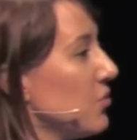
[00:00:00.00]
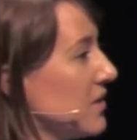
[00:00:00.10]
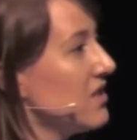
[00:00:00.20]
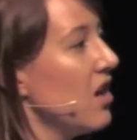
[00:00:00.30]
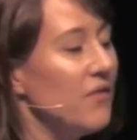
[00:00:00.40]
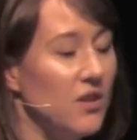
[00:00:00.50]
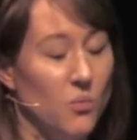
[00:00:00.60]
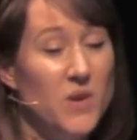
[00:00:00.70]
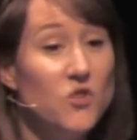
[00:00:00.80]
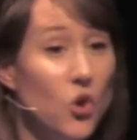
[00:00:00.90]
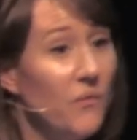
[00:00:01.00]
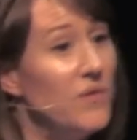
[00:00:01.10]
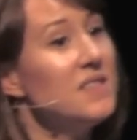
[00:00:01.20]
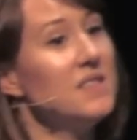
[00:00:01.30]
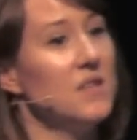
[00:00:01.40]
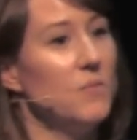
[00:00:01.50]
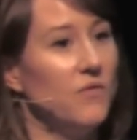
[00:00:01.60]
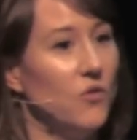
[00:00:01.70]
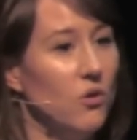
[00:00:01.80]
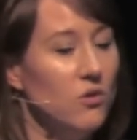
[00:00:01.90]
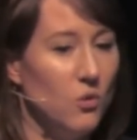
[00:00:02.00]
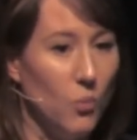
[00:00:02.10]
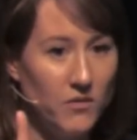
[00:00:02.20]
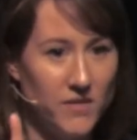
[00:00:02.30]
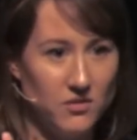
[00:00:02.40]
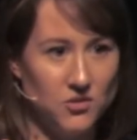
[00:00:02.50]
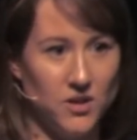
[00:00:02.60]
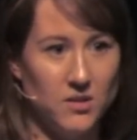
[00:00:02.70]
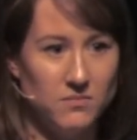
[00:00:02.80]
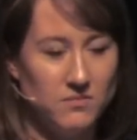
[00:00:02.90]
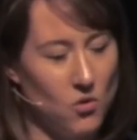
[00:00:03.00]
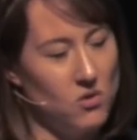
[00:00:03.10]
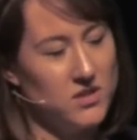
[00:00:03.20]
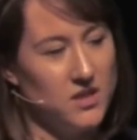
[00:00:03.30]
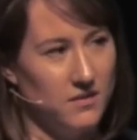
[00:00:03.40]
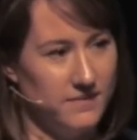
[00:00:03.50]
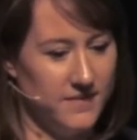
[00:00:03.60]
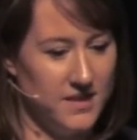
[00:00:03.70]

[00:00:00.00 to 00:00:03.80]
to a server that we've not visited before, 1 round trip. Awesome.